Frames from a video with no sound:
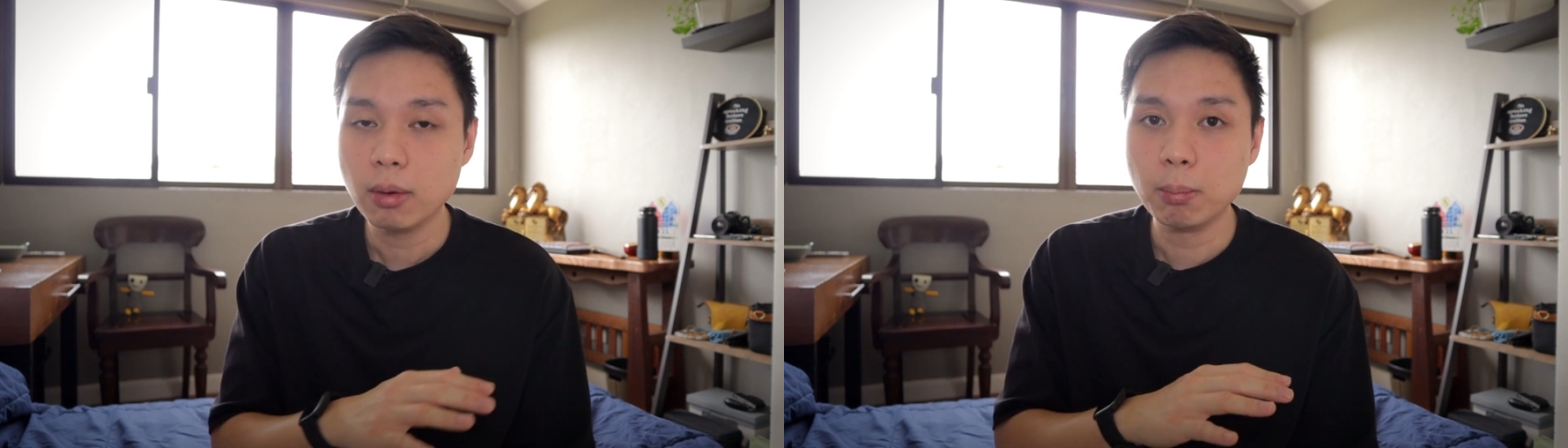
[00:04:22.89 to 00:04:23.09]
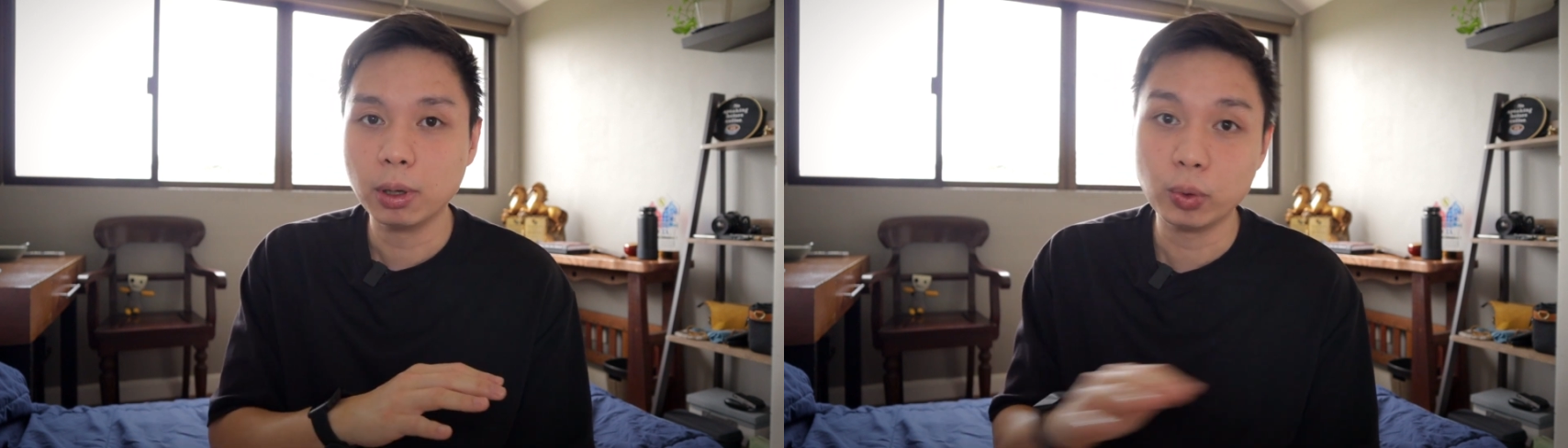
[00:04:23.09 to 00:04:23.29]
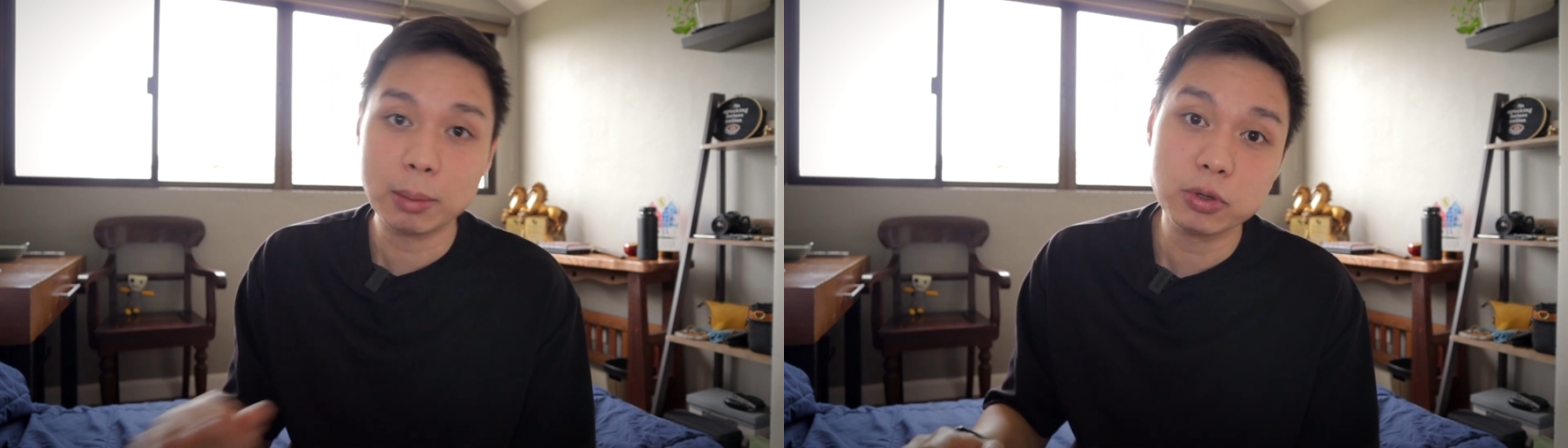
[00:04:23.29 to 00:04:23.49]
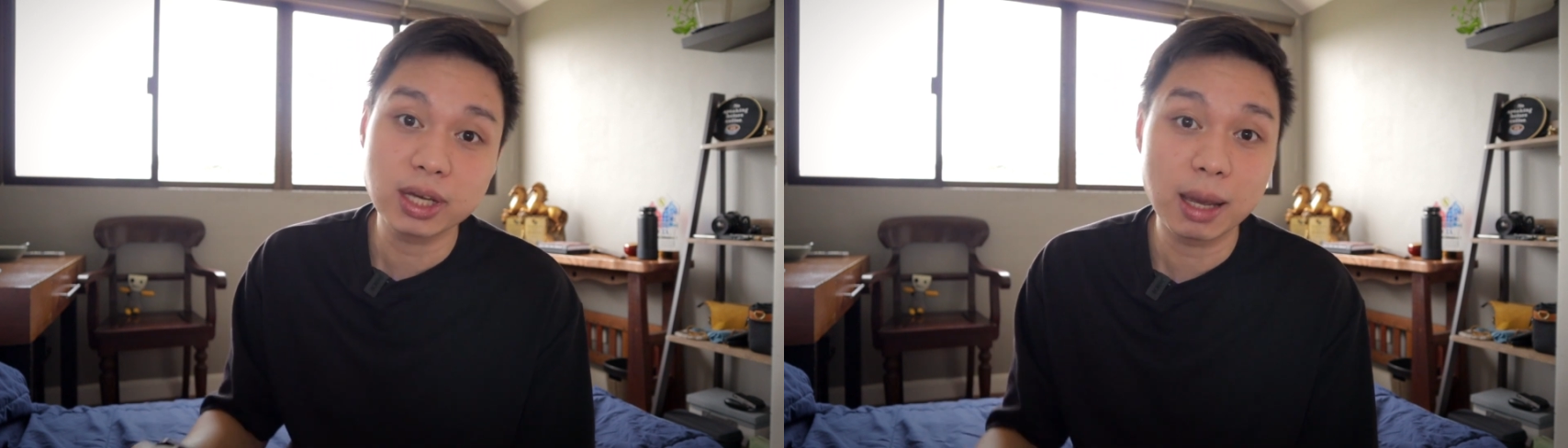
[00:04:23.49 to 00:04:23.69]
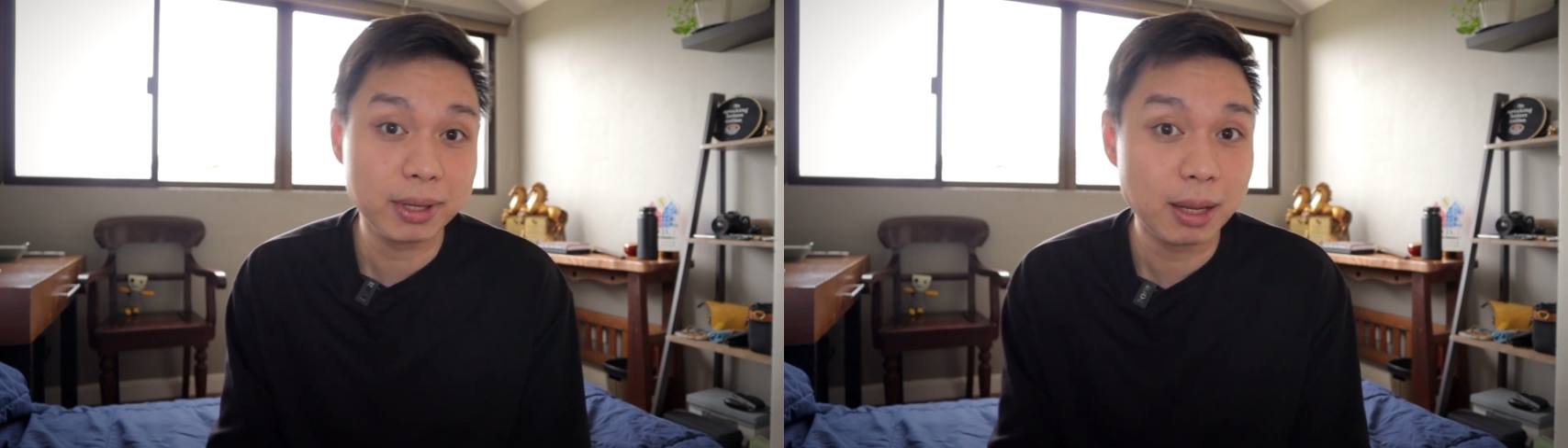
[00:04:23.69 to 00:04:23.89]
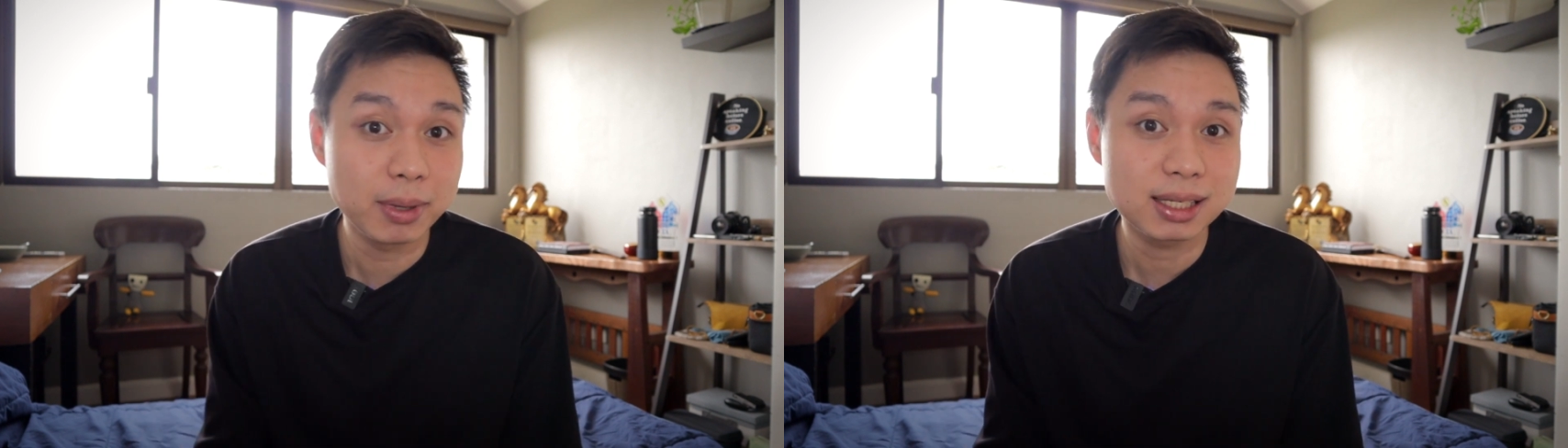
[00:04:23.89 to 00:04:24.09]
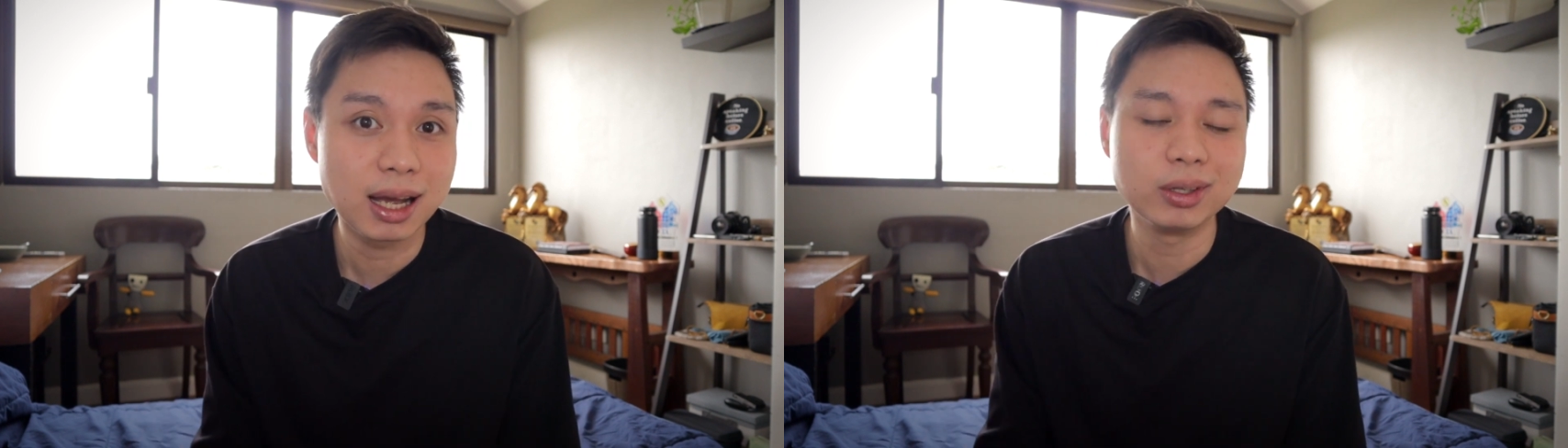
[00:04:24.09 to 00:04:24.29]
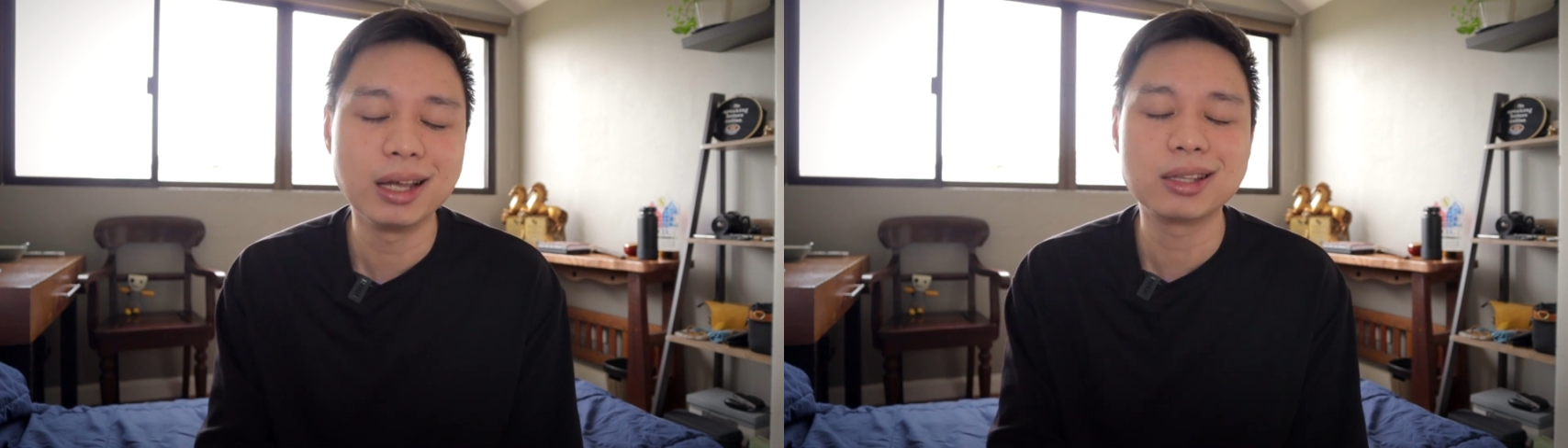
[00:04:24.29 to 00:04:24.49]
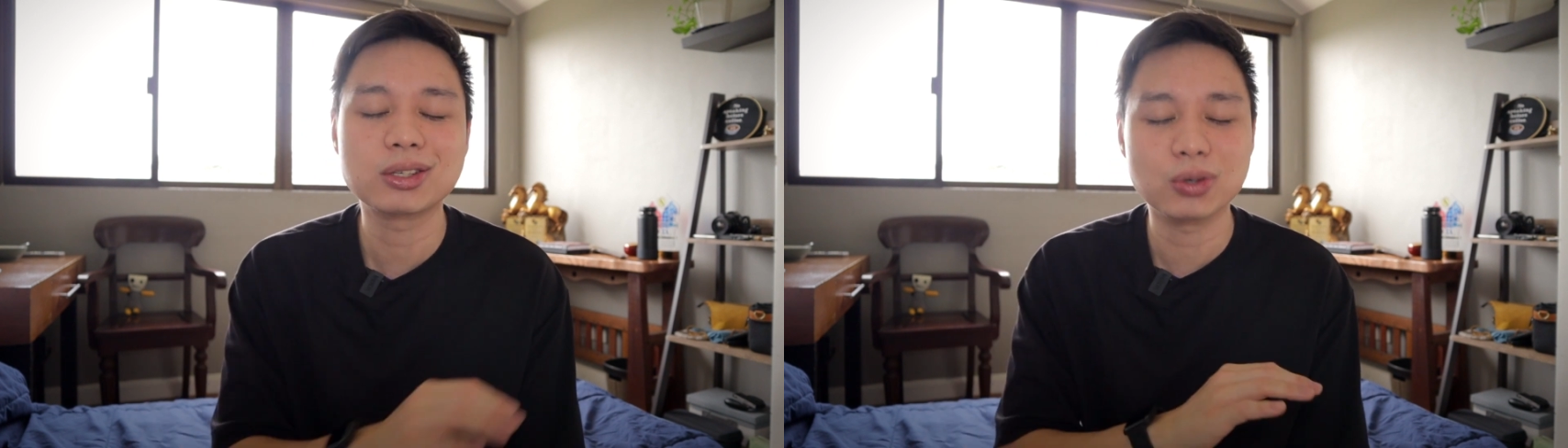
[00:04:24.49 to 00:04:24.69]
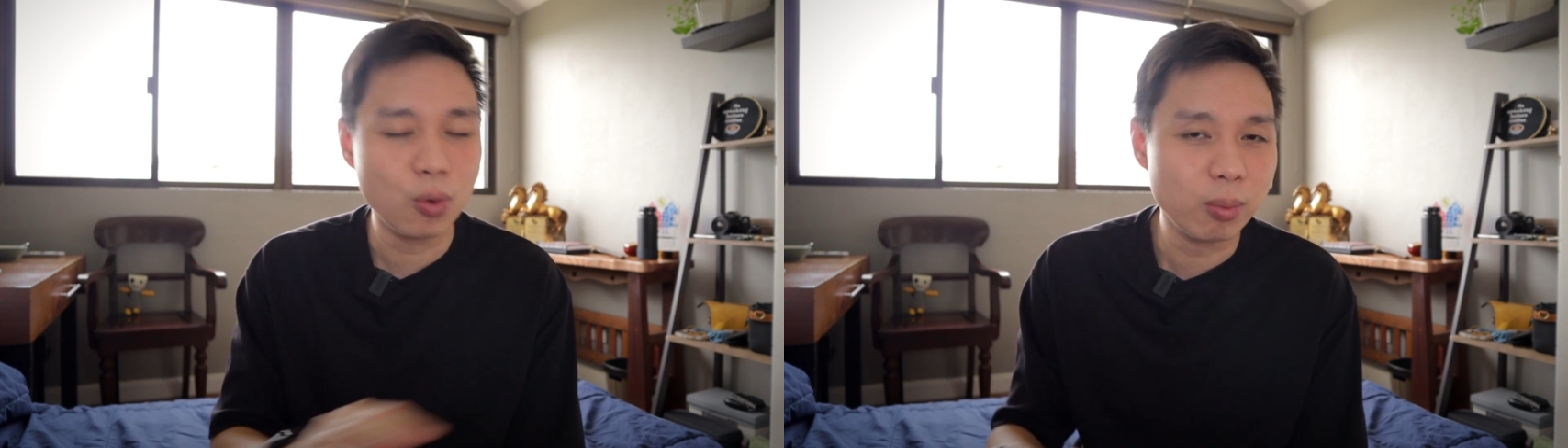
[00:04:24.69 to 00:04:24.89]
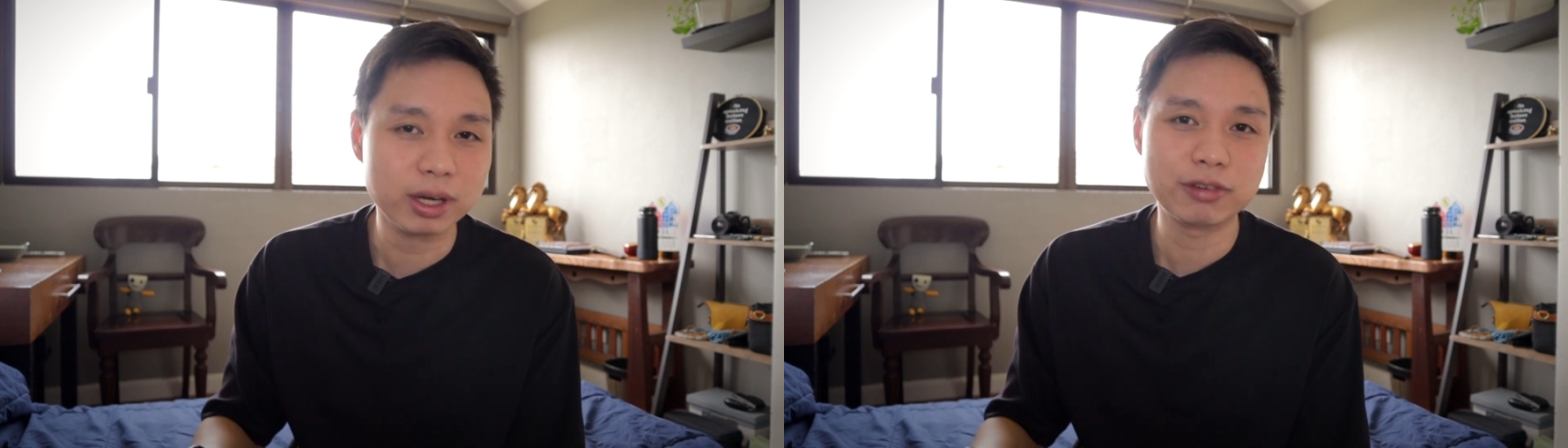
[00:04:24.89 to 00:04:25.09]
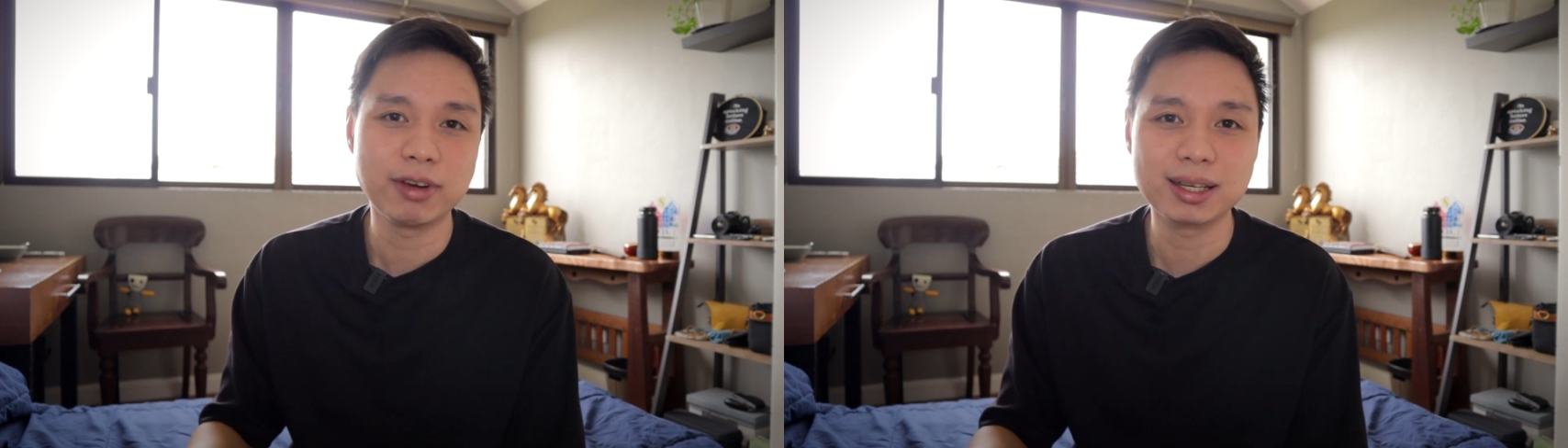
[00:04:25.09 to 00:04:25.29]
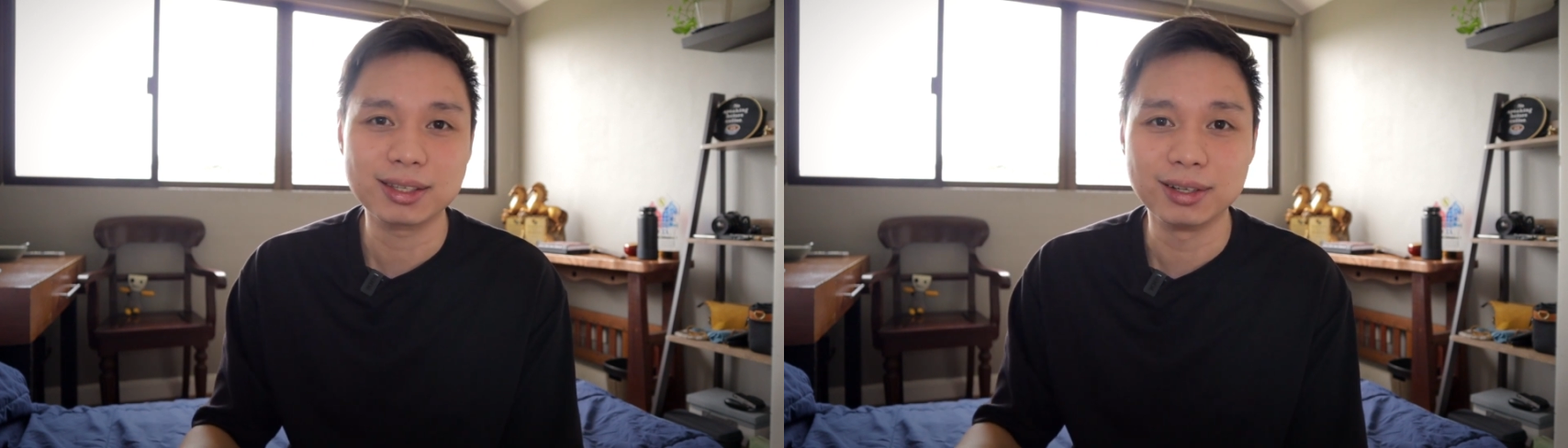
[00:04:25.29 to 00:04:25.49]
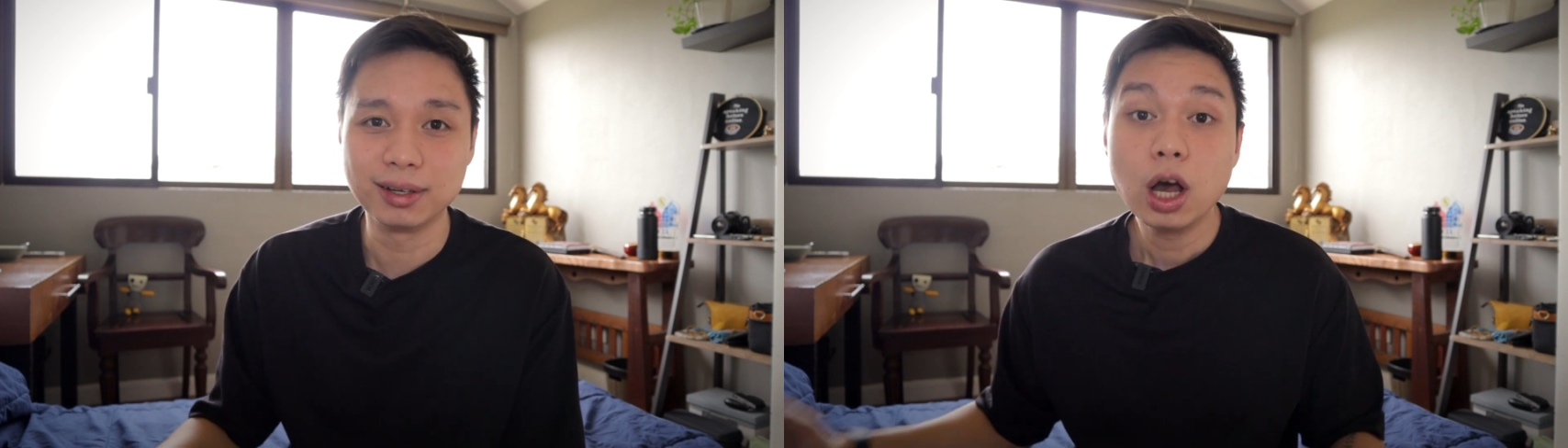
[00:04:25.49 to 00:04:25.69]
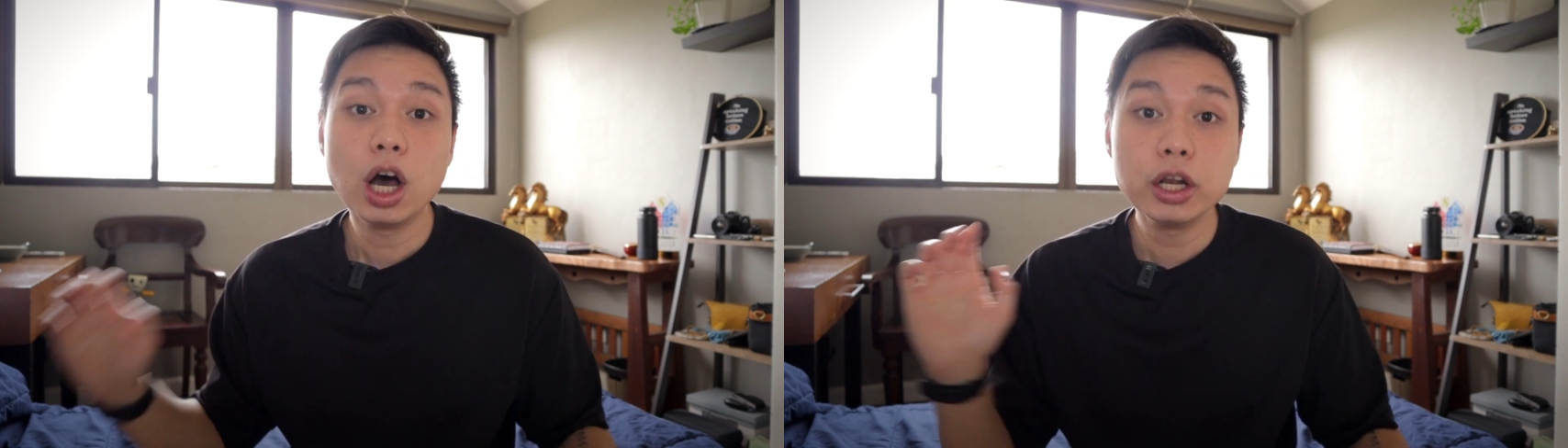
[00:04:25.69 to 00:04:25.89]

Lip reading: but when I'm using Epidemic Sound, it's so much faster.